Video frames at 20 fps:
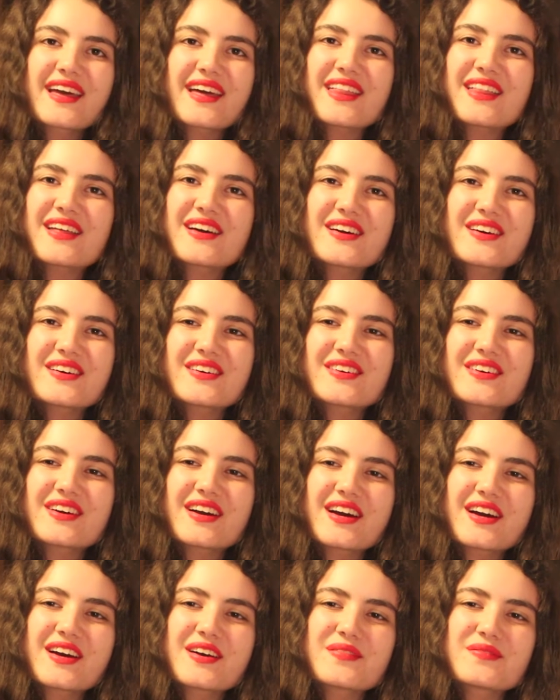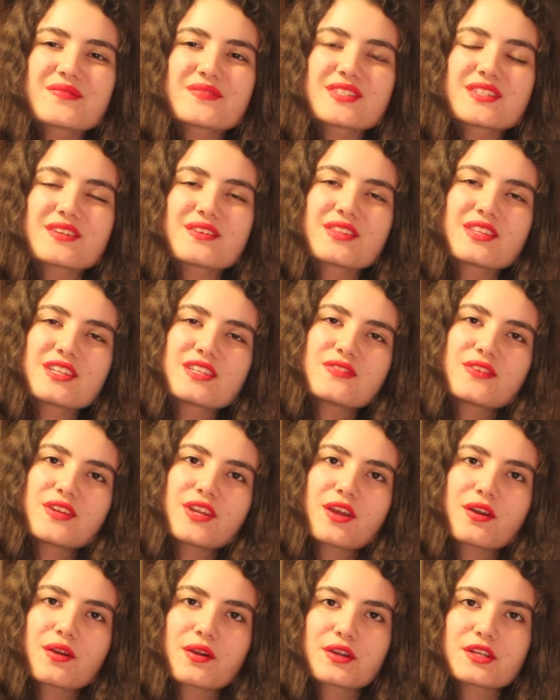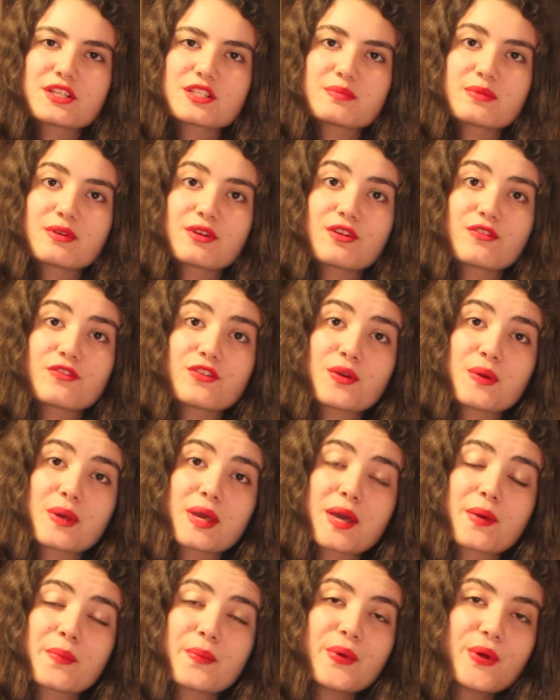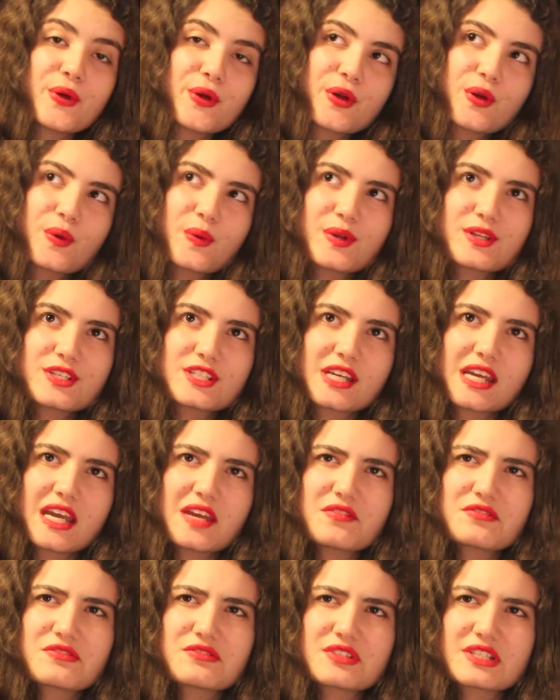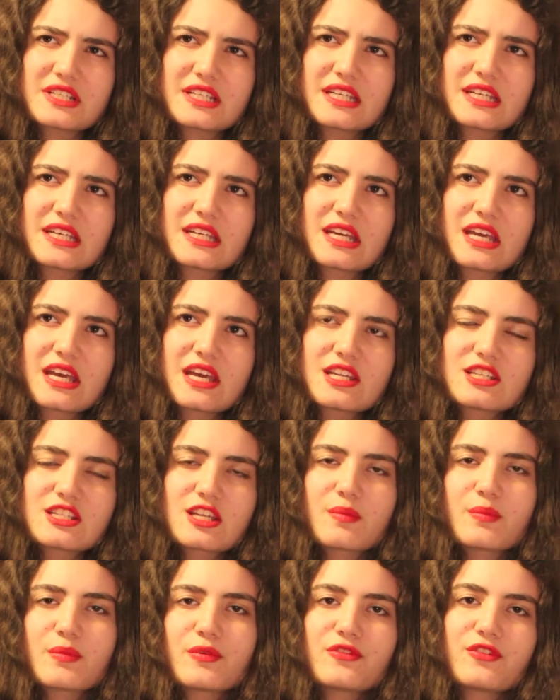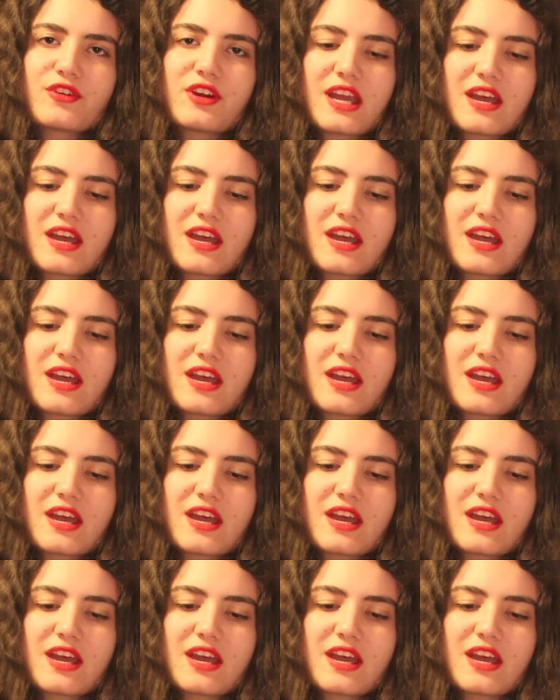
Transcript: Hello, um, so in this video I'm going to be reviewing a book which I haven't really done before.